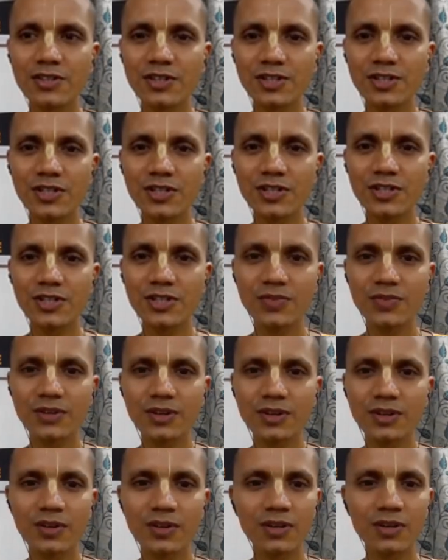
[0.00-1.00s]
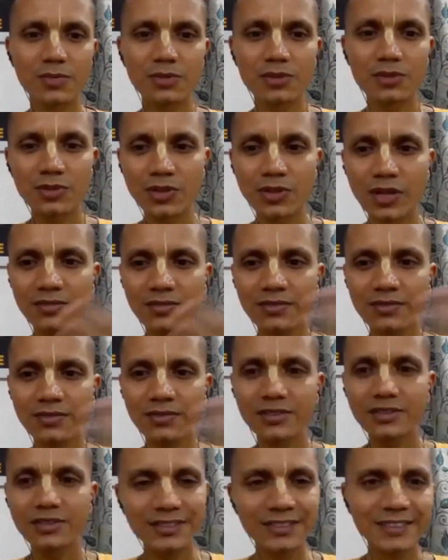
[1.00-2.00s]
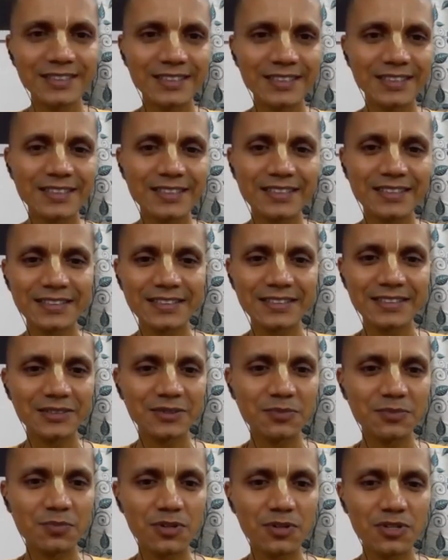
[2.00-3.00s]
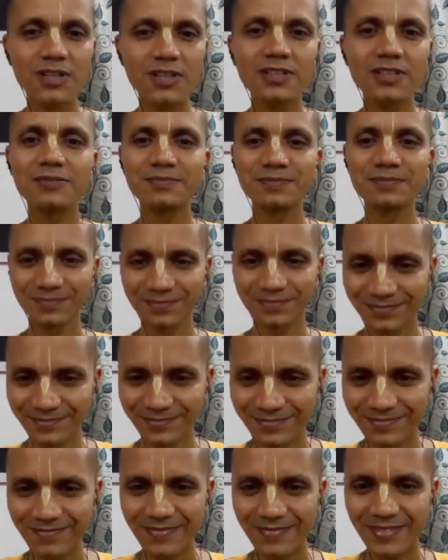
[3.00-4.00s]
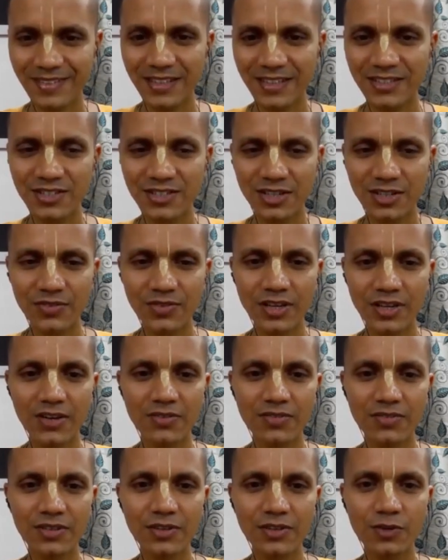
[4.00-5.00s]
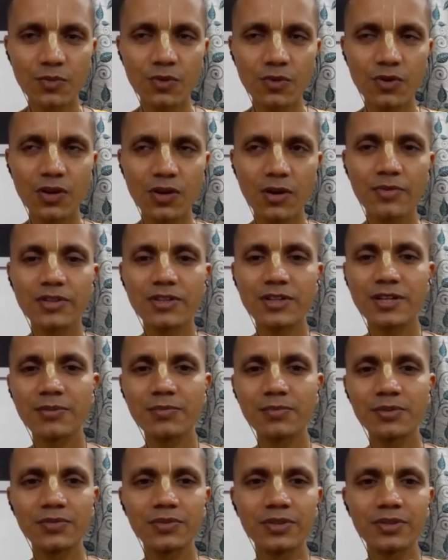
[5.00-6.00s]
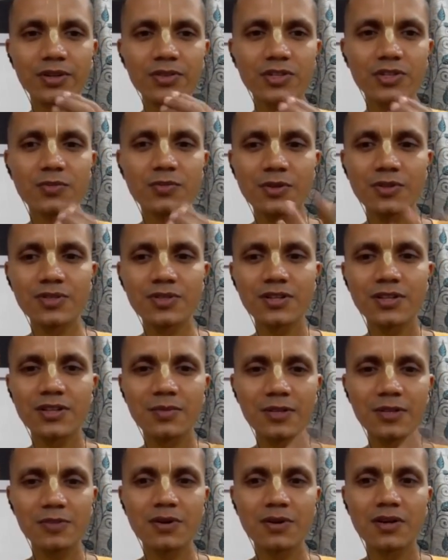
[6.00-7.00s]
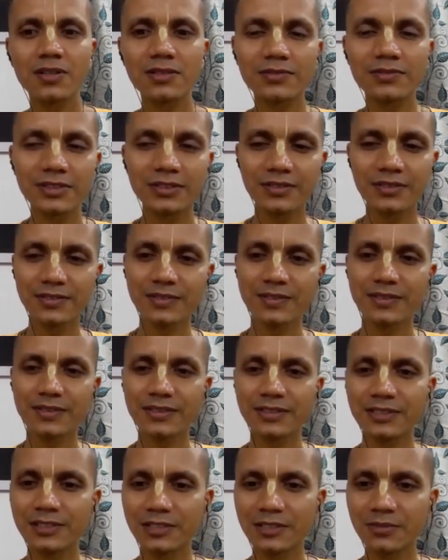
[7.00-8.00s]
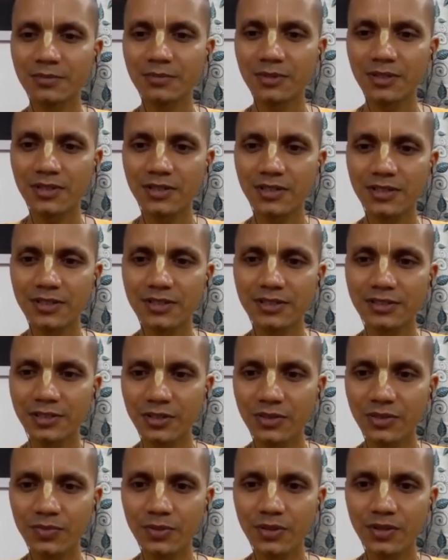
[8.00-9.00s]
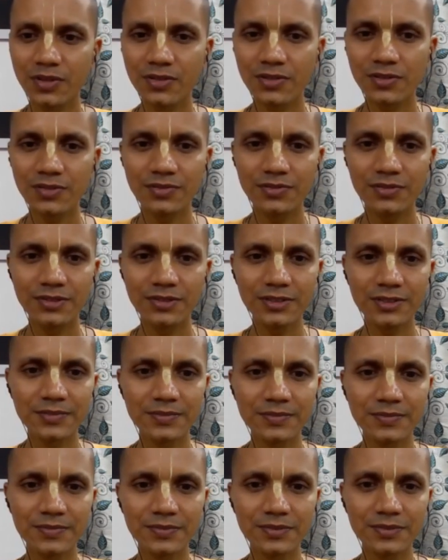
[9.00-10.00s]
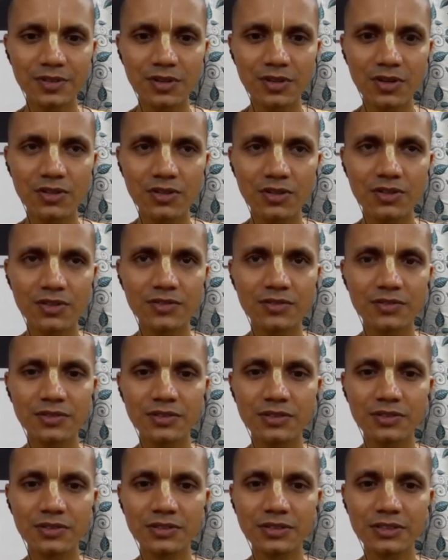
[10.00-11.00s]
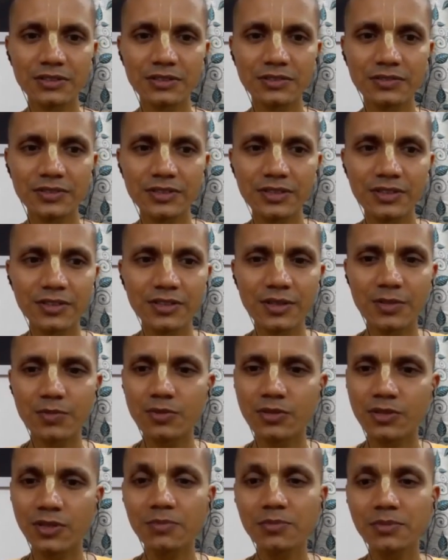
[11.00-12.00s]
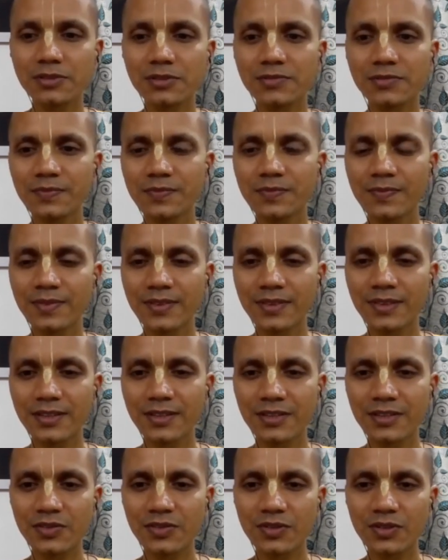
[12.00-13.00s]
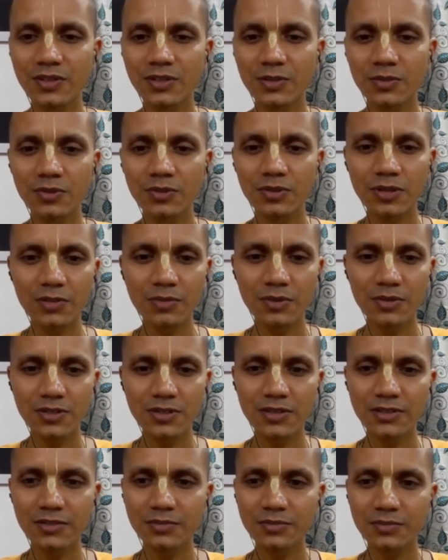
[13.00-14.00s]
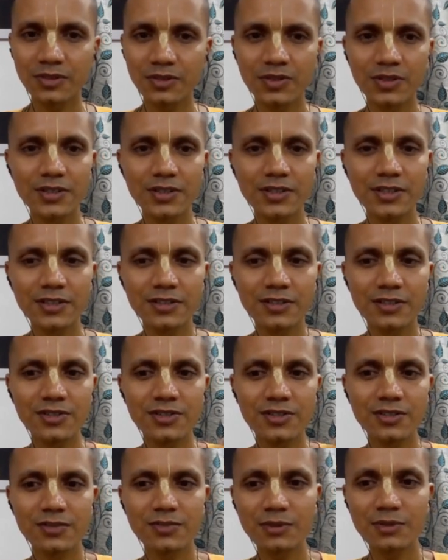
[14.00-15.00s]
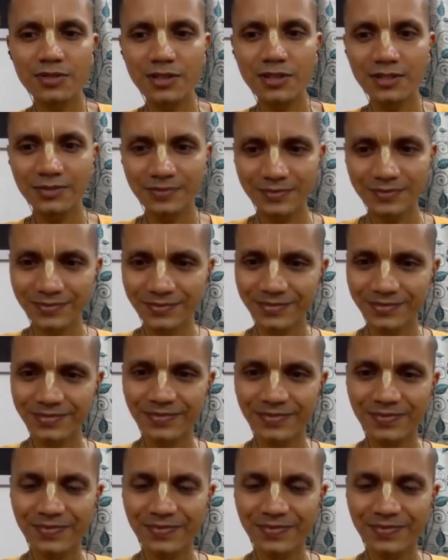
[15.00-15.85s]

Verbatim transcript: session, we are not able to have a, uh, prasadam. Right? Generally, we have when you have program in the temple, we also have prasadam as part of it. But uh, now because of uh, lockdown, uh, we cannot come to temple, so you're not able to have prasadam. But you can take darshan of prasadam, hmm.